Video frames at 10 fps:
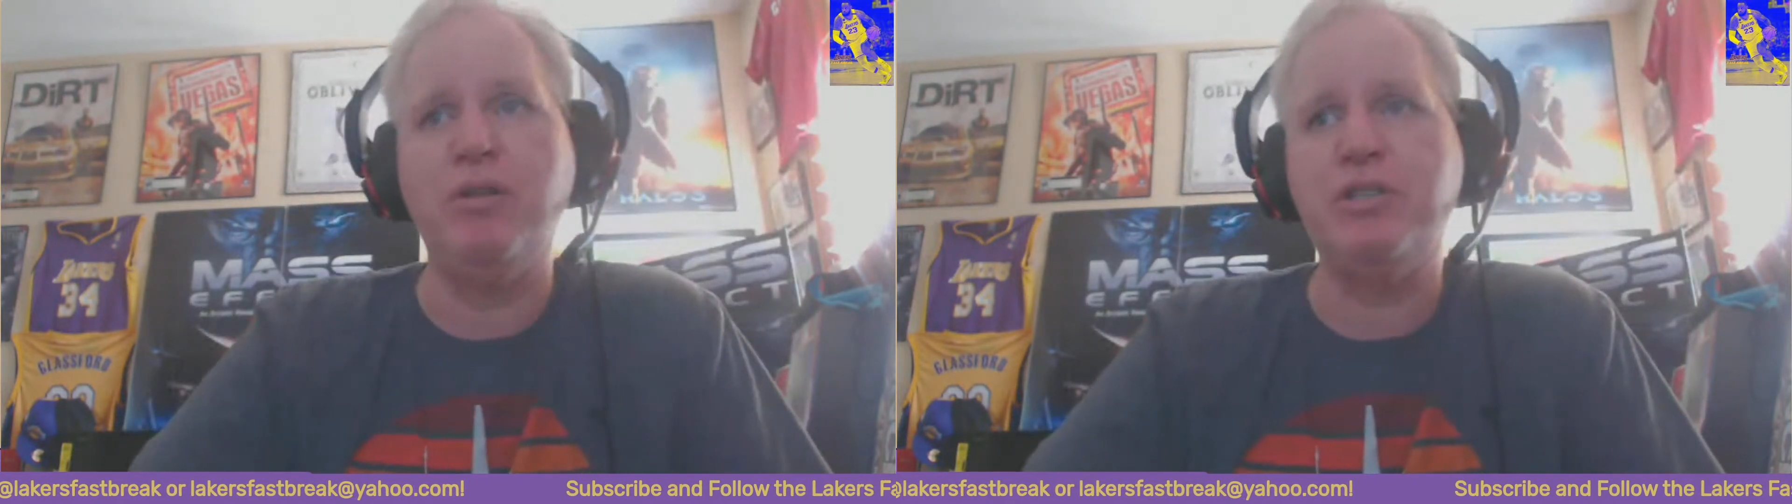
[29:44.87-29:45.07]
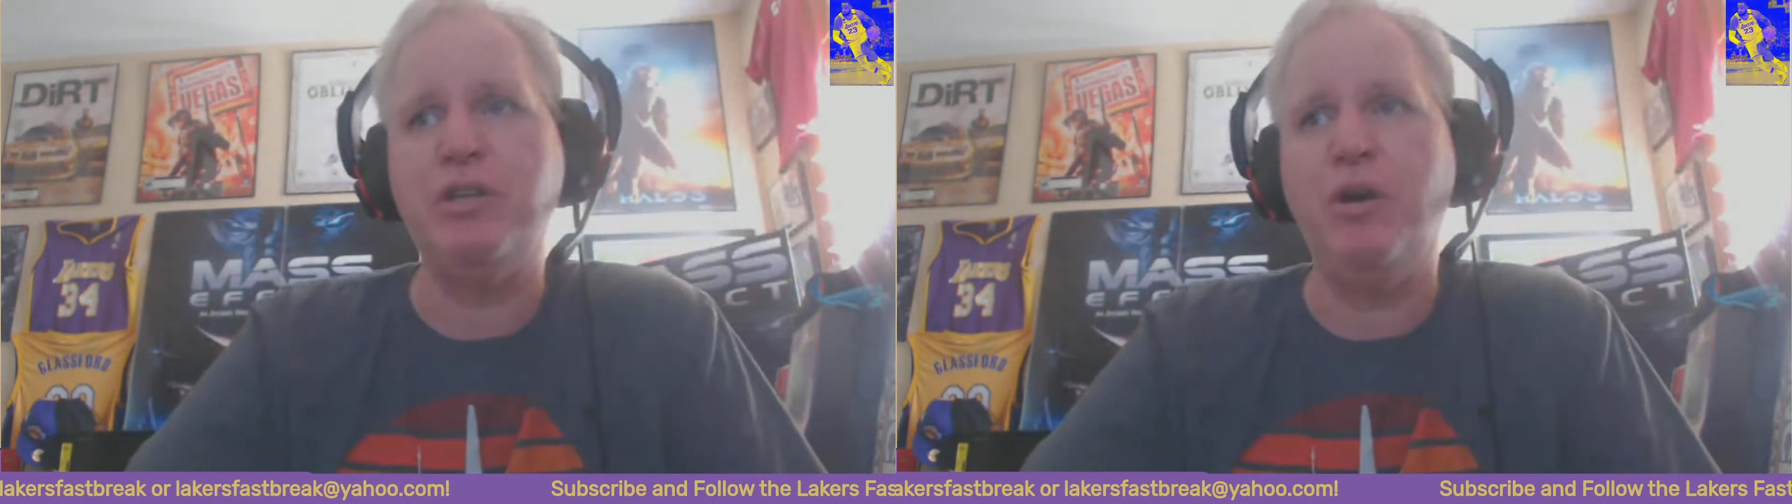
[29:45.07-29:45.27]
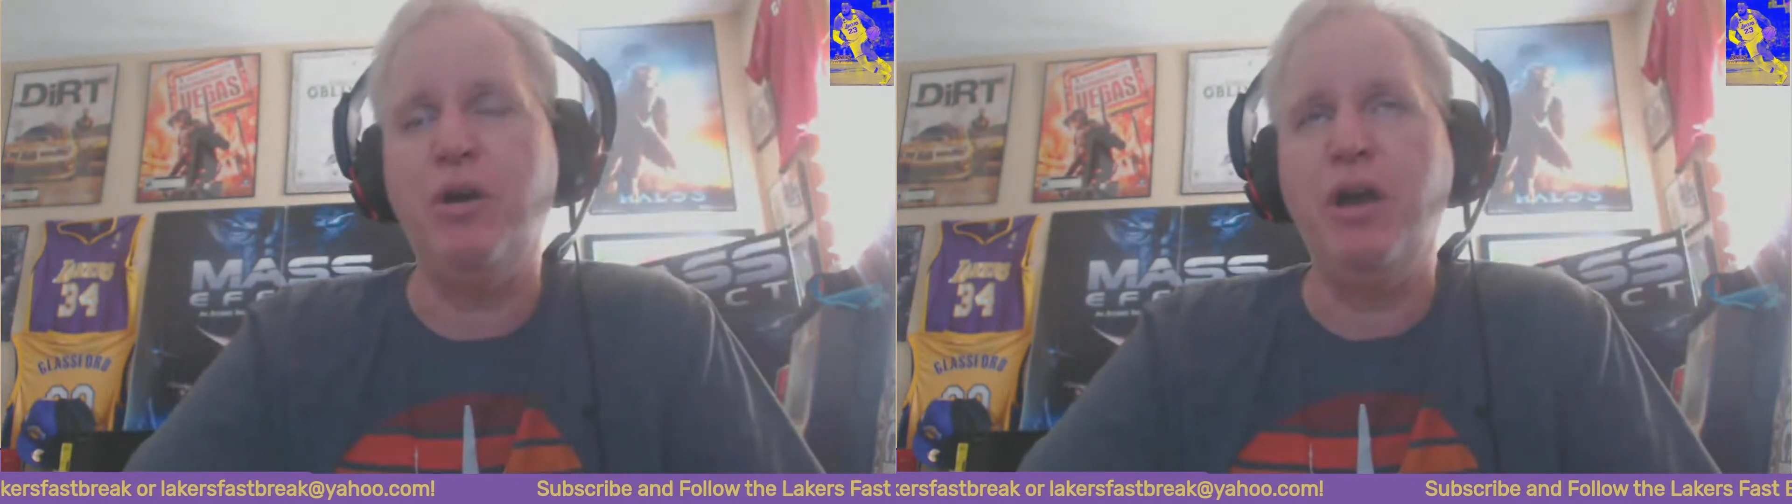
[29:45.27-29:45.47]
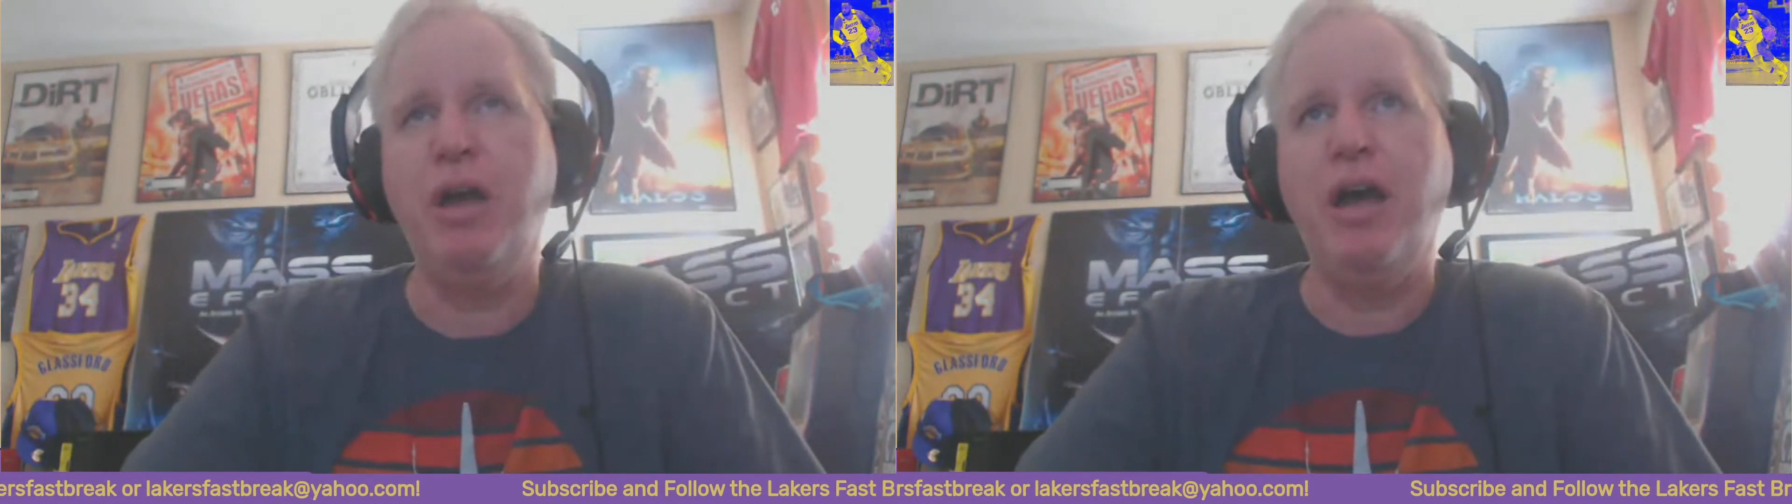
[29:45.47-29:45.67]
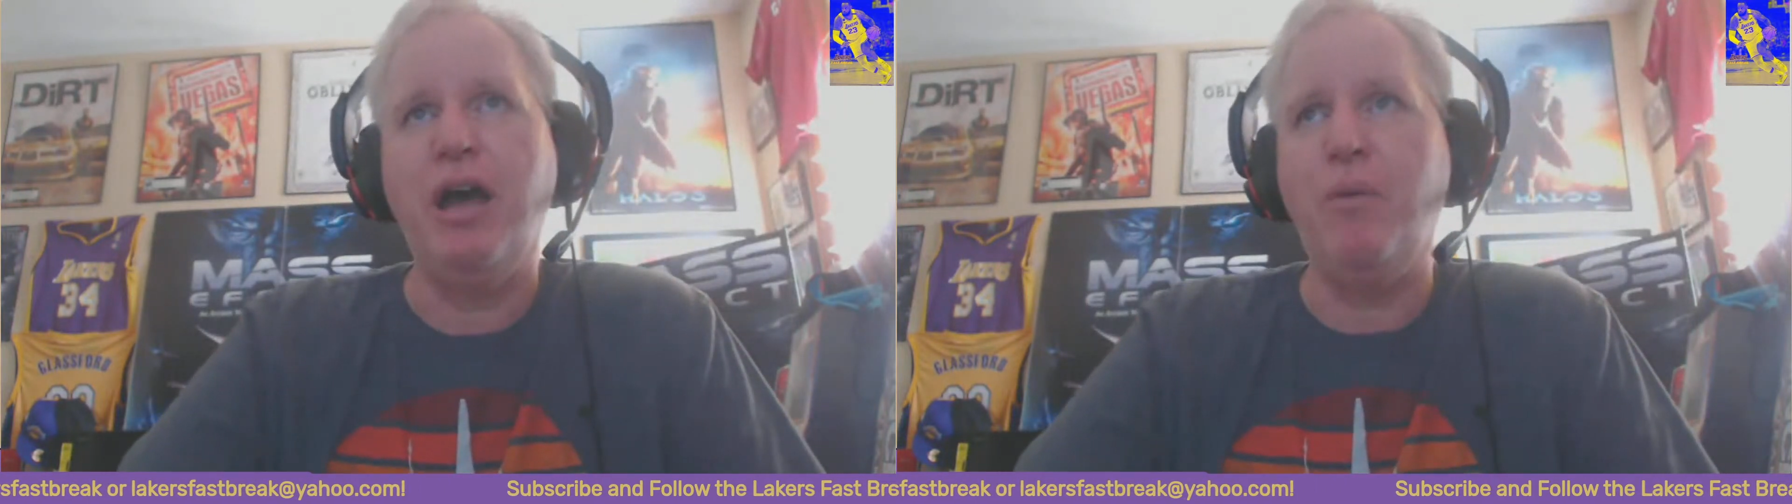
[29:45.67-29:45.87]
So
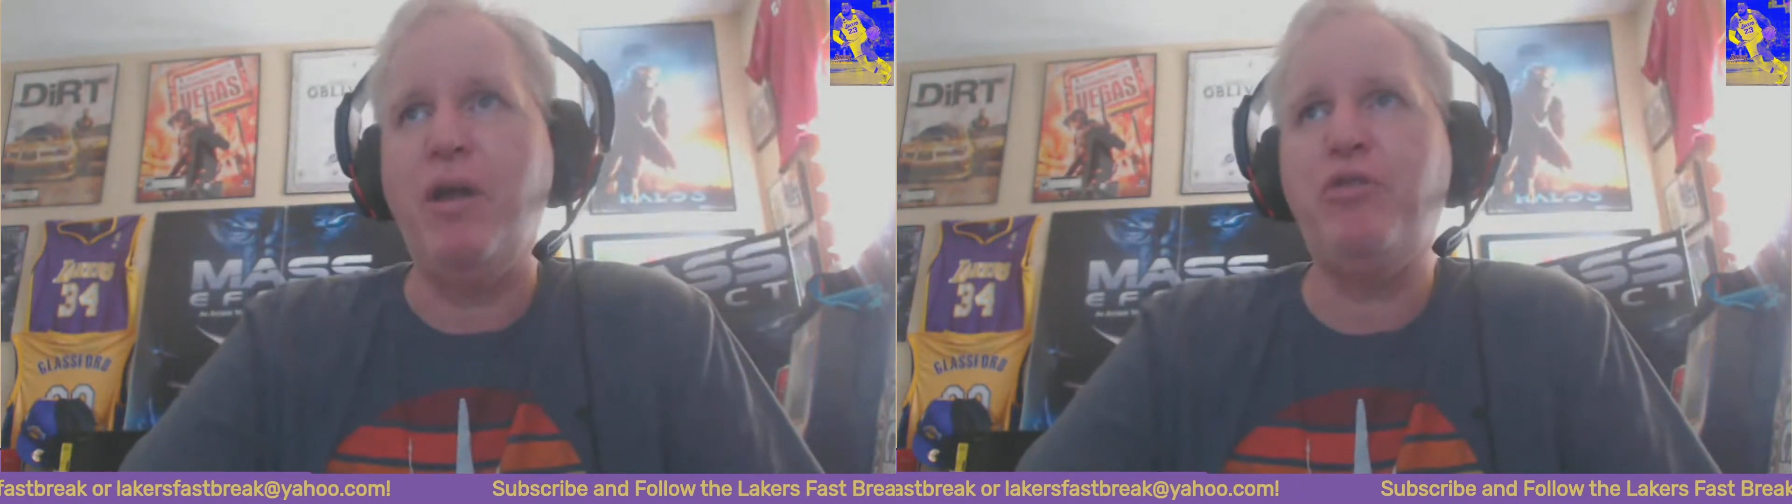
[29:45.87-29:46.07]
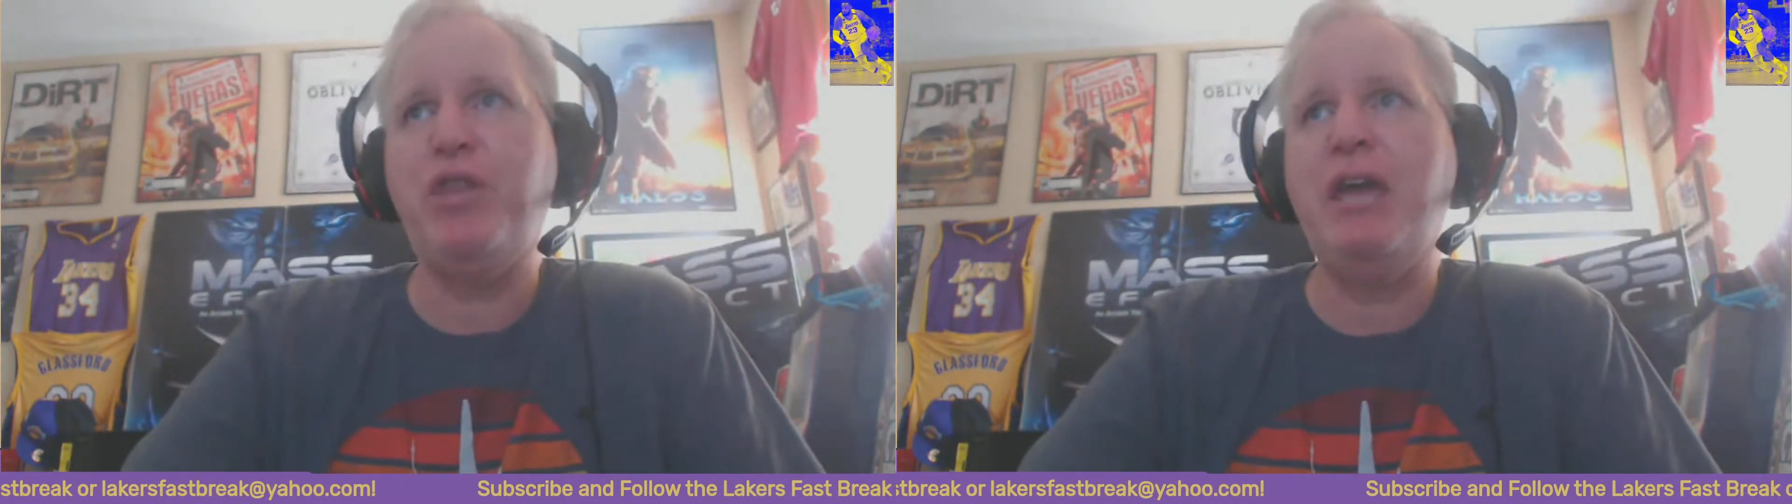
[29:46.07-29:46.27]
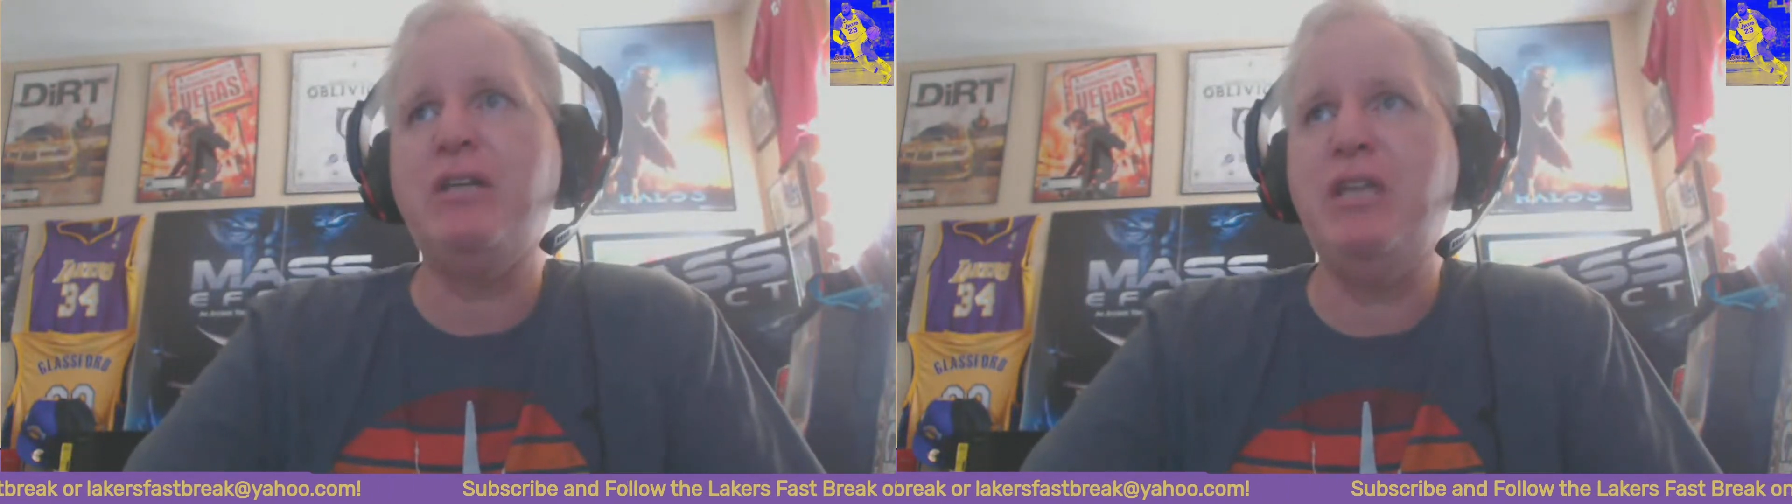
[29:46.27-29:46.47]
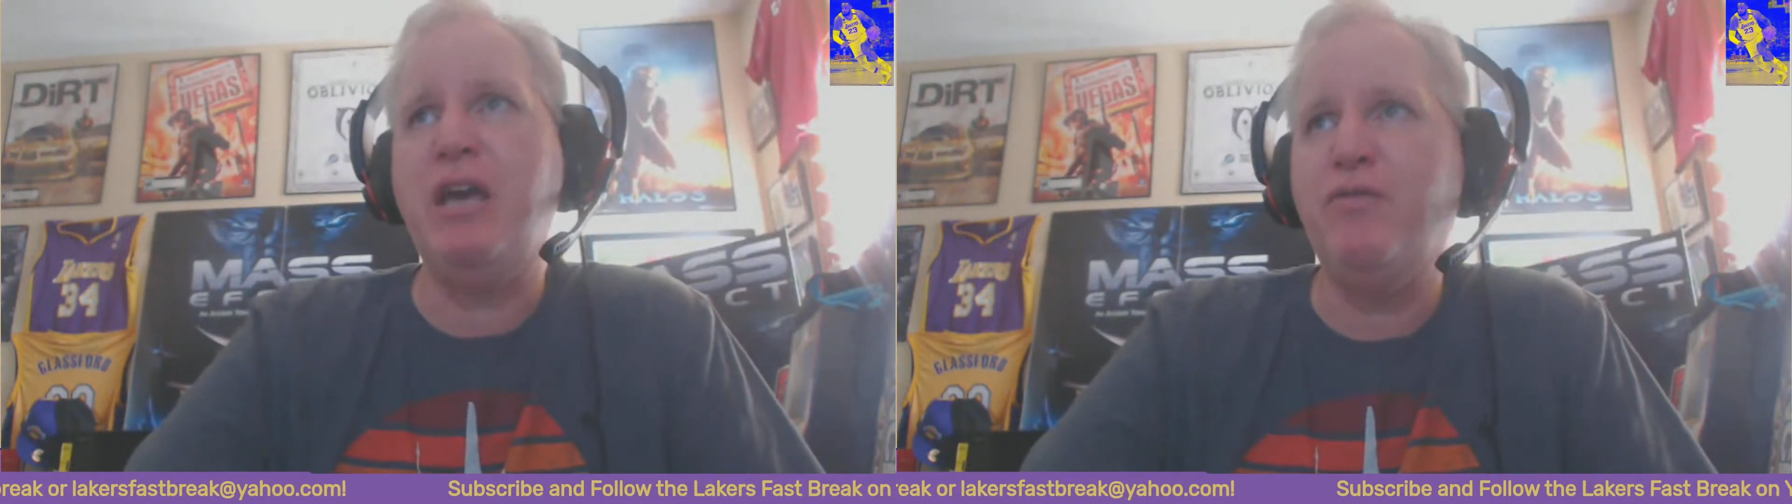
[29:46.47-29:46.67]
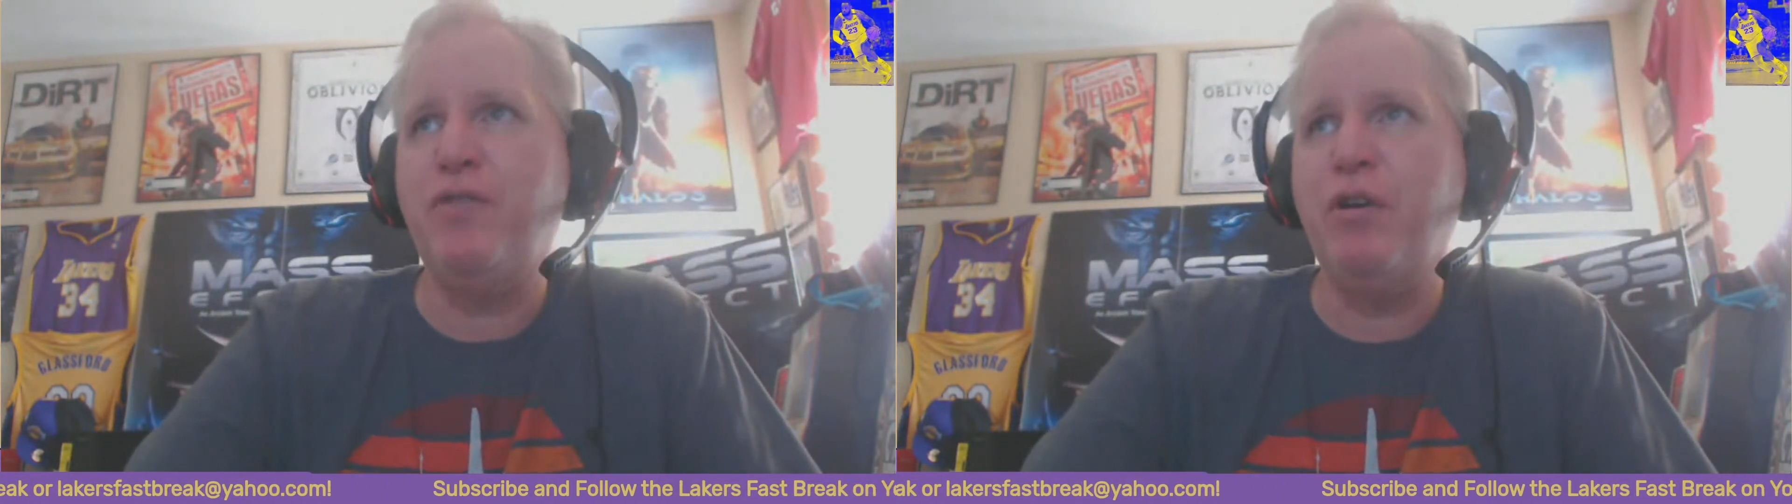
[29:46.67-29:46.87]
I want to thank
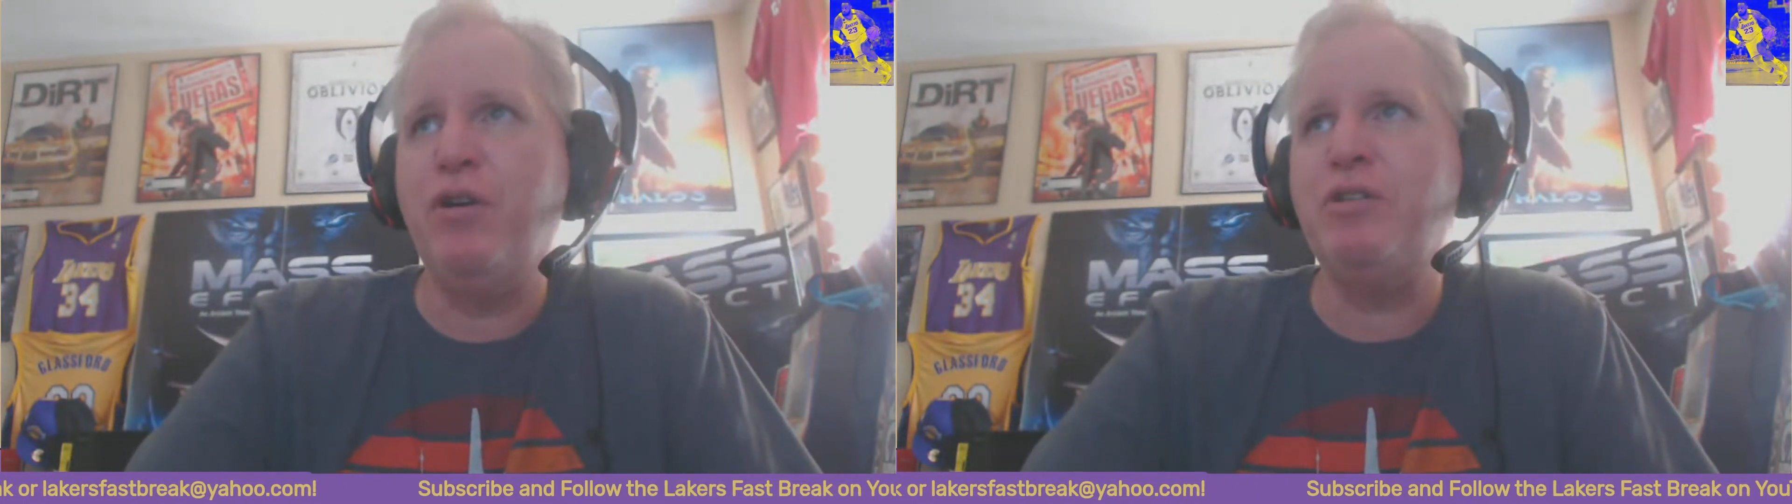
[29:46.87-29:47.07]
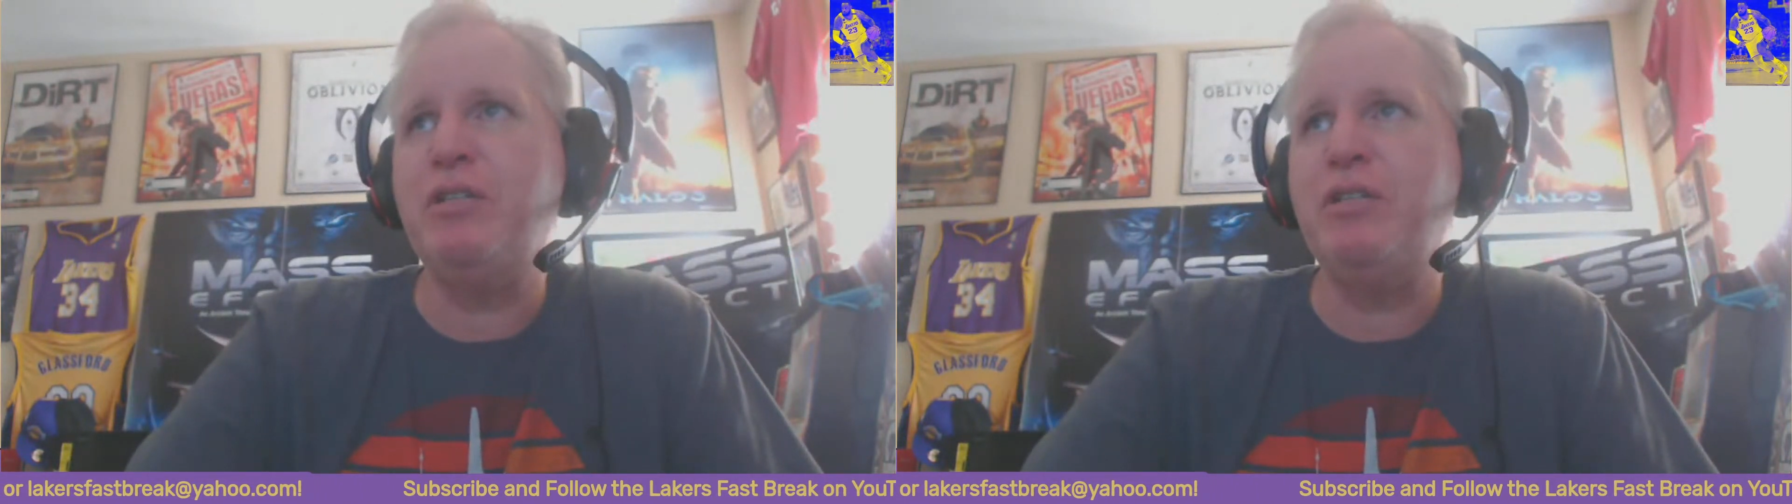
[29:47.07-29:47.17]
Denver,